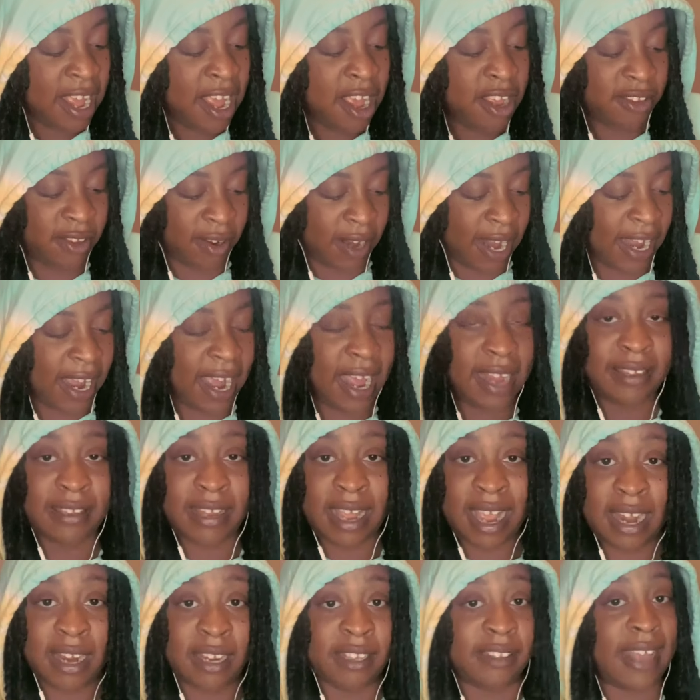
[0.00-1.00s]
So like I
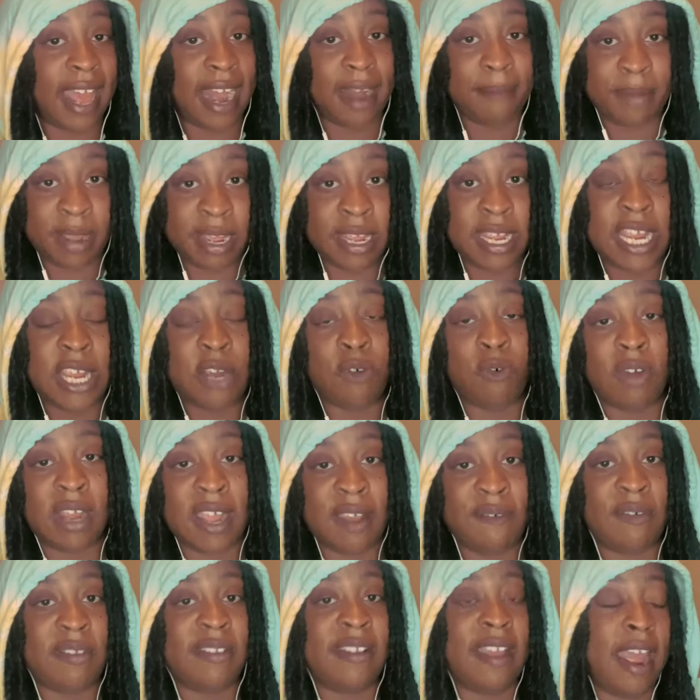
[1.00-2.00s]
said, it's got to be an equal
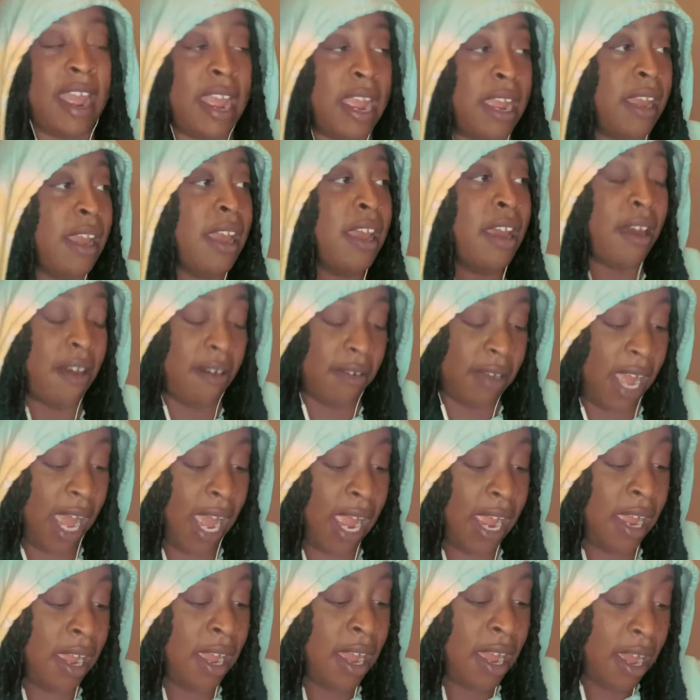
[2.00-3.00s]
give and take,
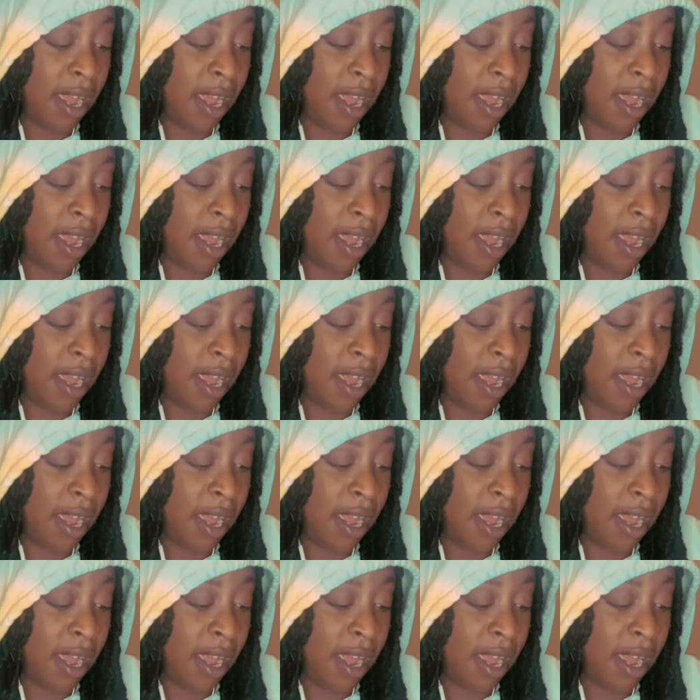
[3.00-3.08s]
okay?